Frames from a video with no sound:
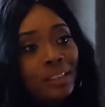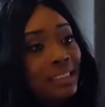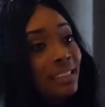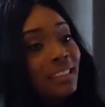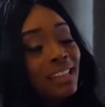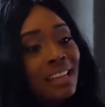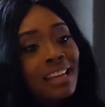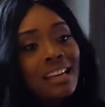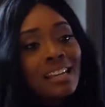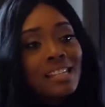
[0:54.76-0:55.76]
eat.
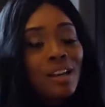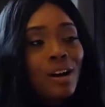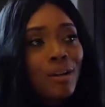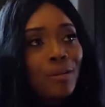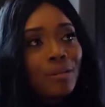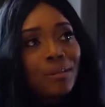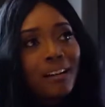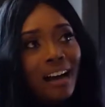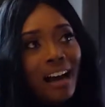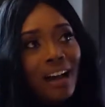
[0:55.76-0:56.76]
So
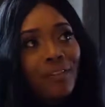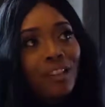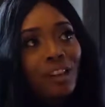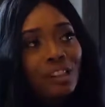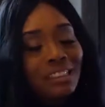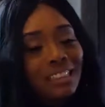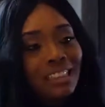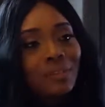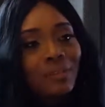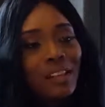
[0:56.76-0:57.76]
I have learned
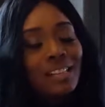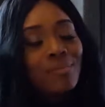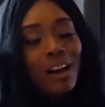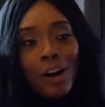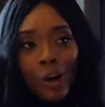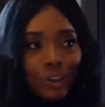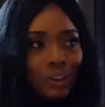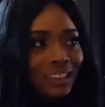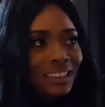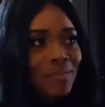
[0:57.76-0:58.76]
it is my
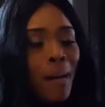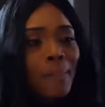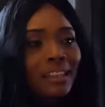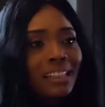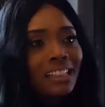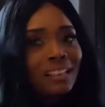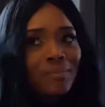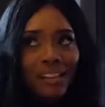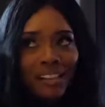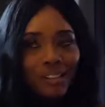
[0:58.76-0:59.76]
culture, it is in my blood
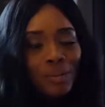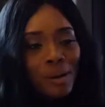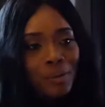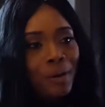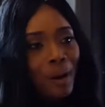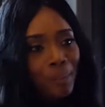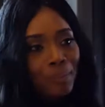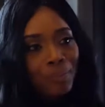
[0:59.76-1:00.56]
because of where I'm from.